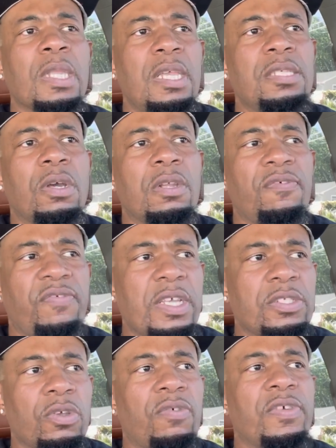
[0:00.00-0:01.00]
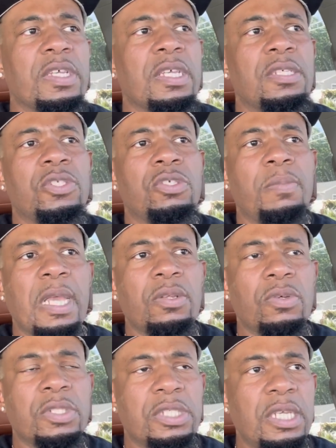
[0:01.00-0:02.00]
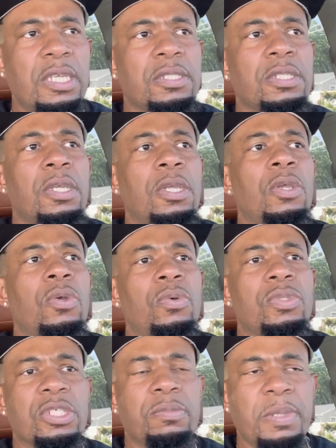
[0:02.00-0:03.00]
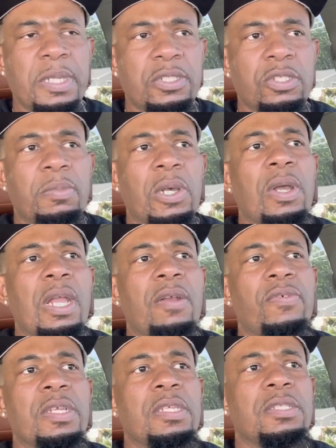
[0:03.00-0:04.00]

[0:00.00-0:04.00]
he's going to face off against Jermaine Ortiz, who just beat Jamel Herring.